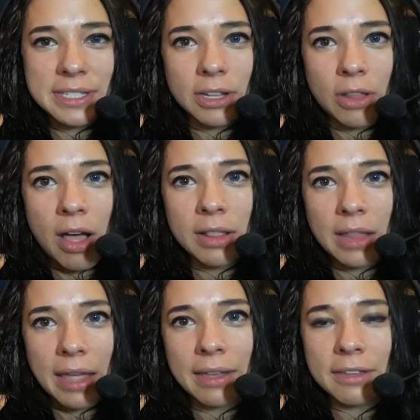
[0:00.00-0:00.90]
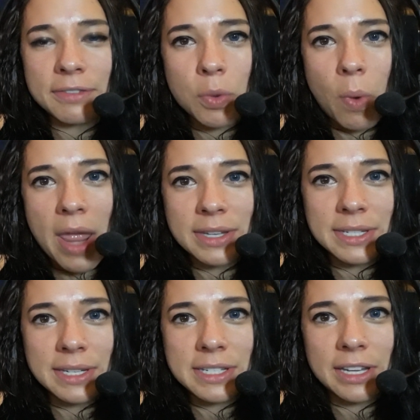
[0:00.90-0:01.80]
it's a lot like if you
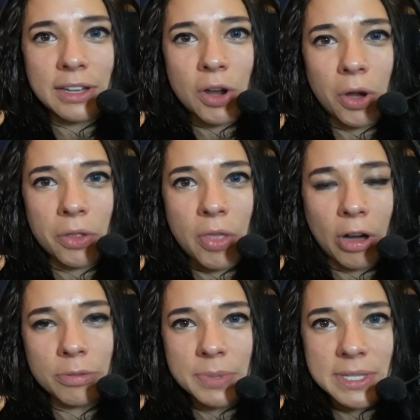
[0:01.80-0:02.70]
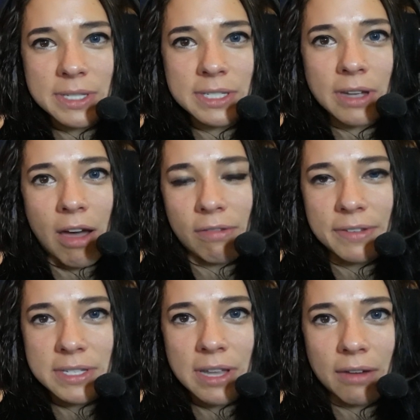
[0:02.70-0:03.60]
went into your therapist's
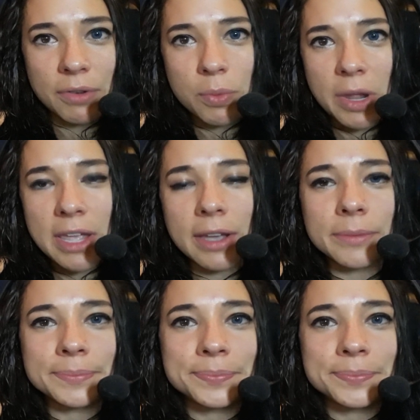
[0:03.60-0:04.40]
office every week